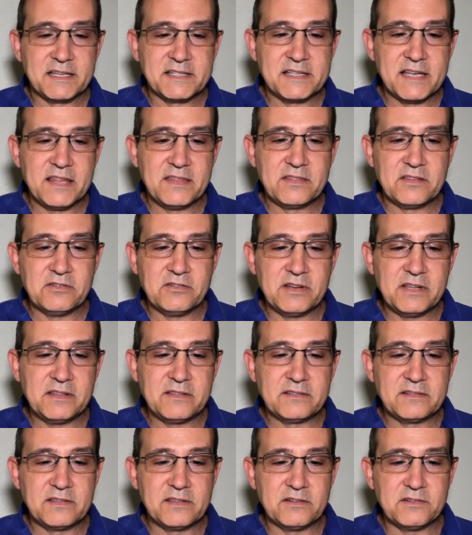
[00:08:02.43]
I said,
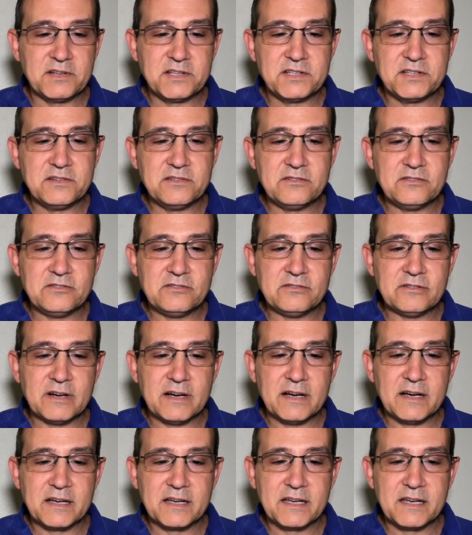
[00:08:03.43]
32
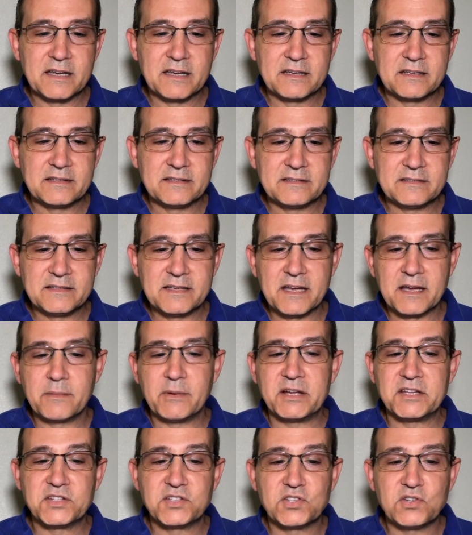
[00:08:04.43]

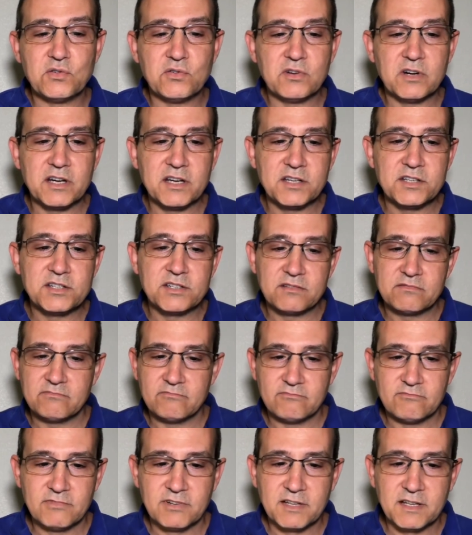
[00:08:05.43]
gigabyte storage,
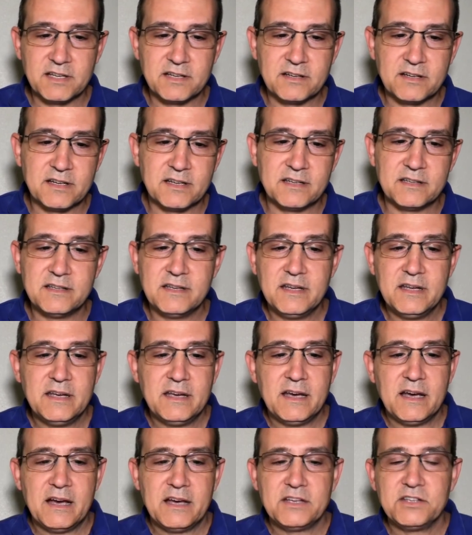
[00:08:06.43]
really good.
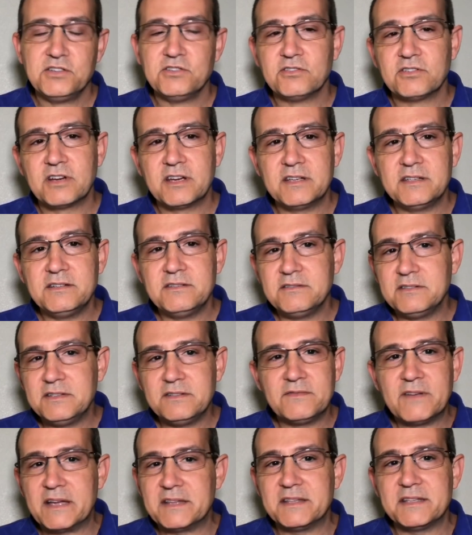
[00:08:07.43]

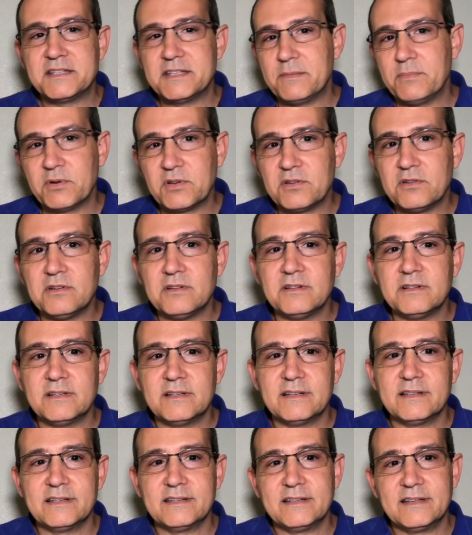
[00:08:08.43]
You've got the
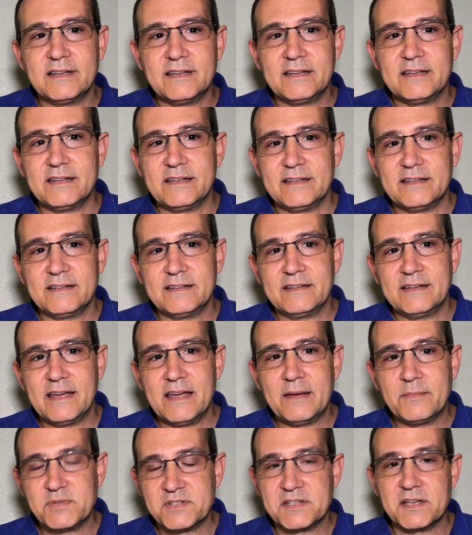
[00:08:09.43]
typical
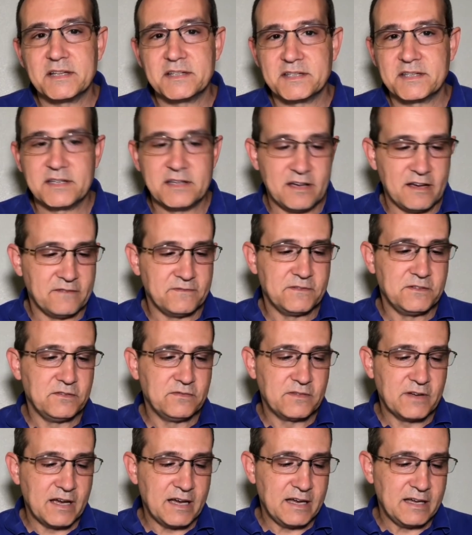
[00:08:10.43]
Amazon stuff.
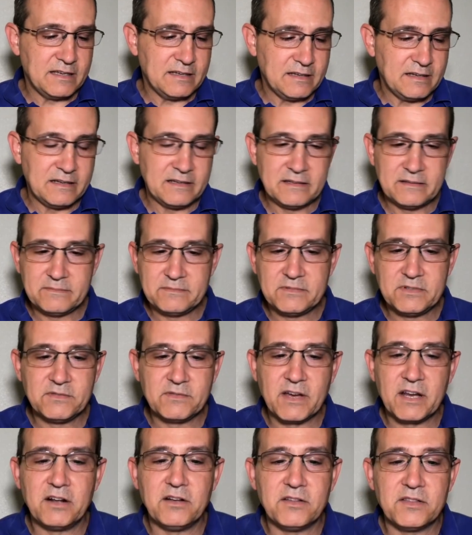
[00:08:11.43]
You've got
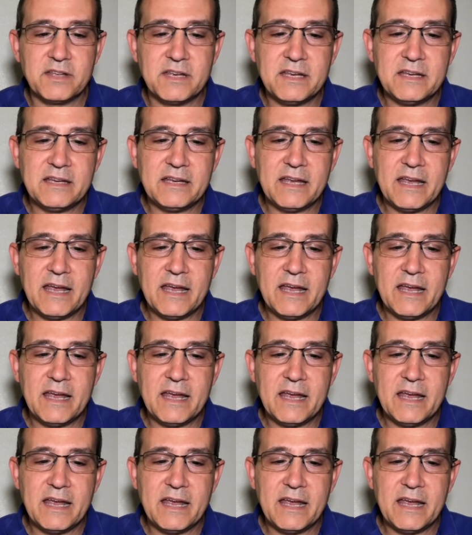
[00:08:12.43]
all the